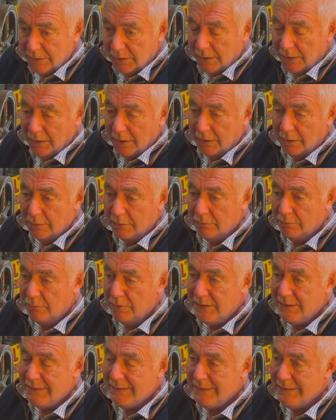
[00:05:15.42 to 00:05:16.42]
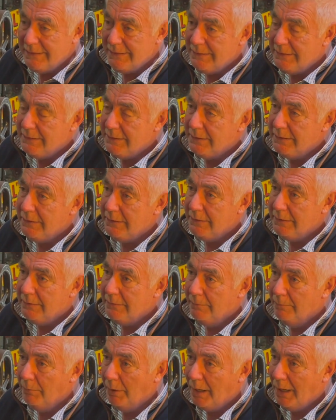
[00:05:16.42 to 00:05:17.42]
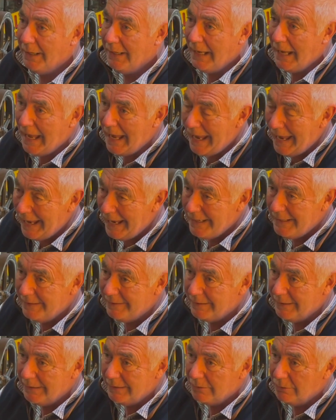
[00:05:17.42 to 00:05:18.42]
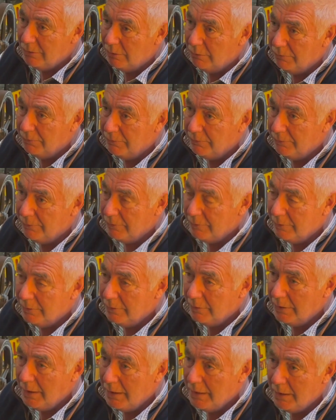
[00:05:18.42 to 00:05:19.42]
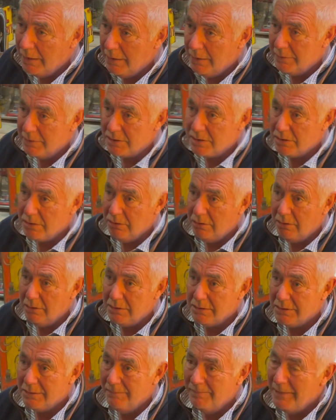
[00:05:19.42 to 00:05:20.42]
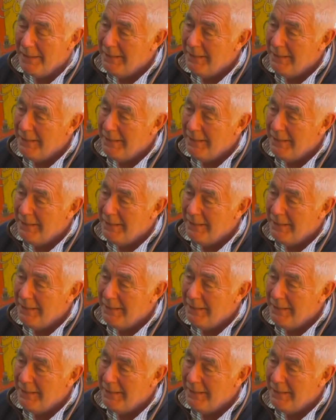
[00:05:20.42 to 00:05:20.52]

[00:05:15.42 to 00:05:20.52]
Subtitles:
year, we didn't buy anything off the stalls.